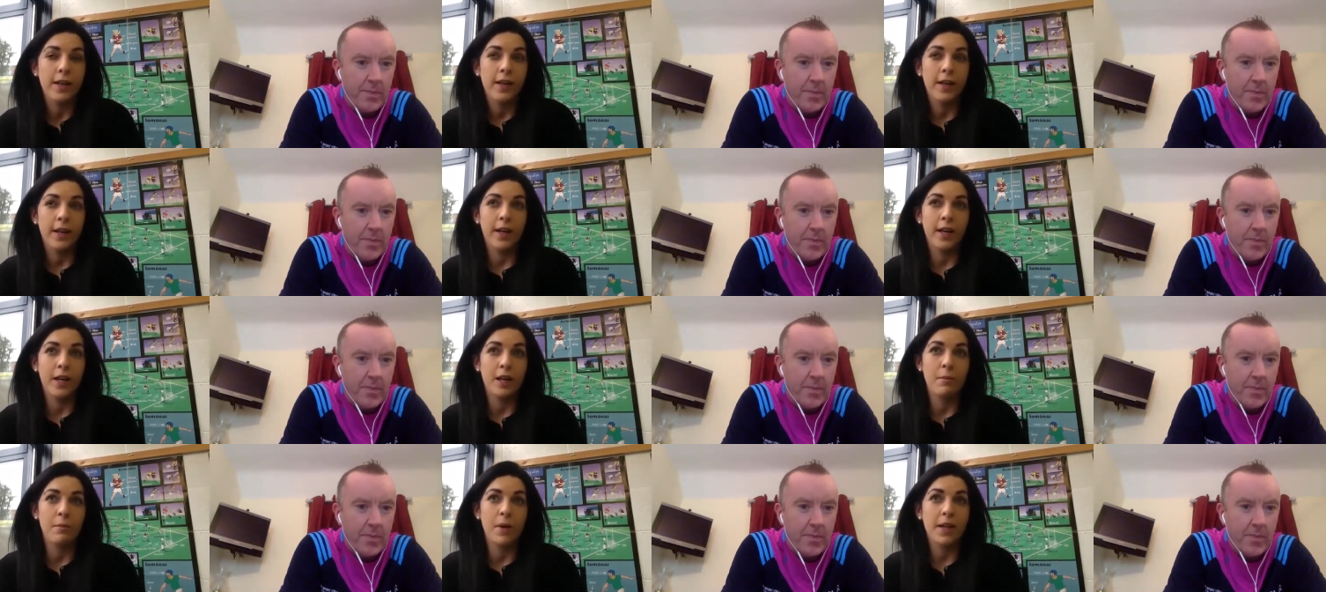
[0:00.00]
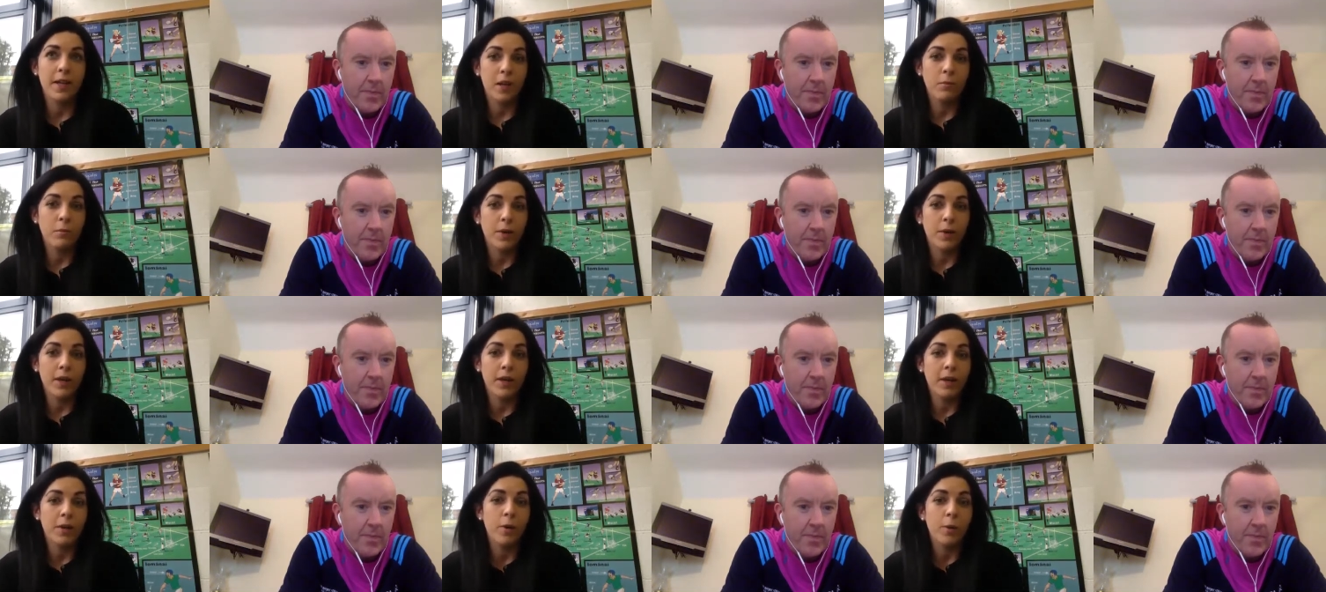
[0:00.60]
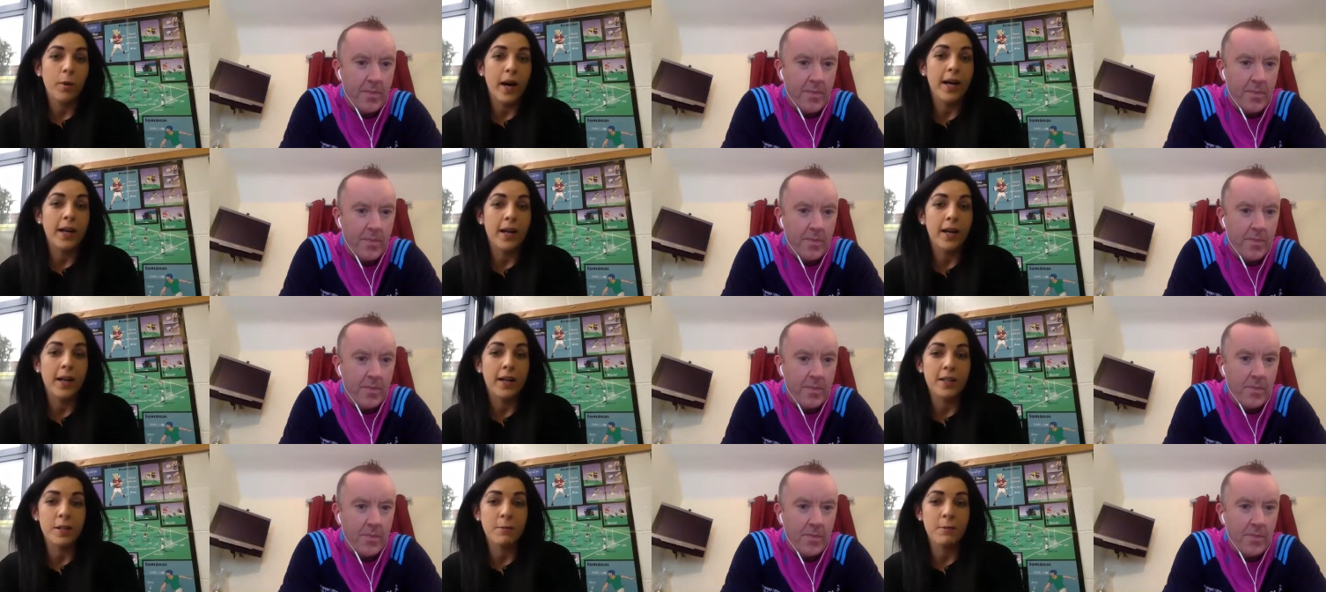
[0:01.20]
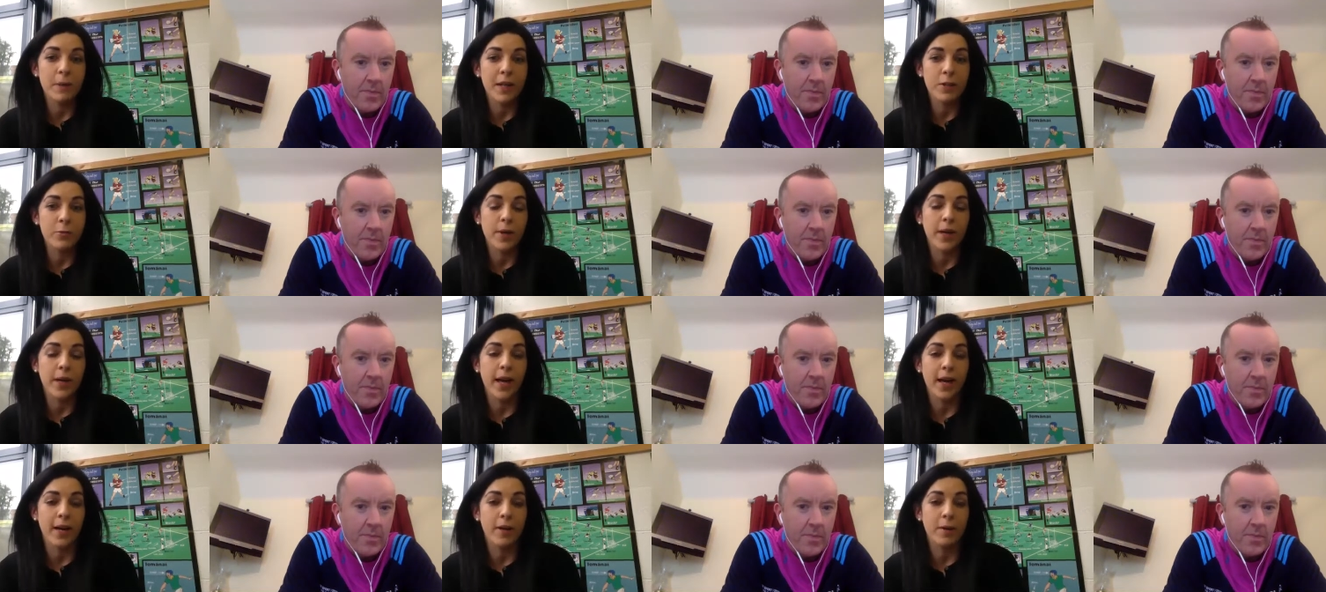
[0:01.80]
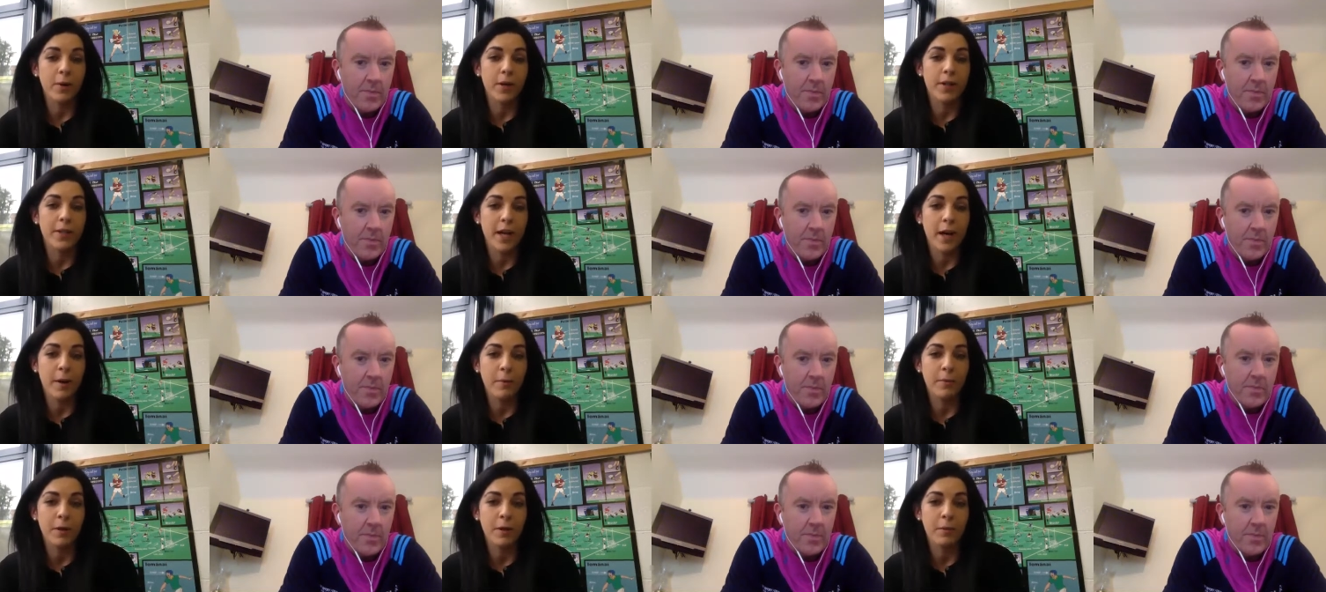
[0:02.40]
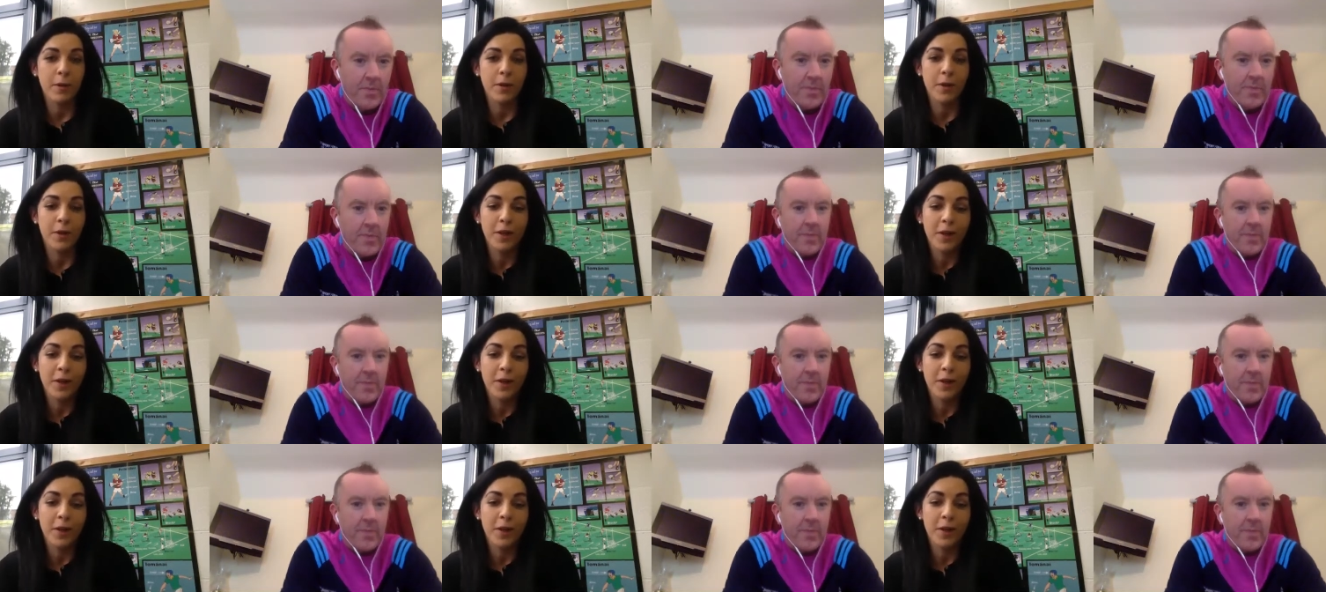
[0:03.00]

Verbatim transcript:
Speaker 1: um, and that we, you know, analyse as best we can what's happening. But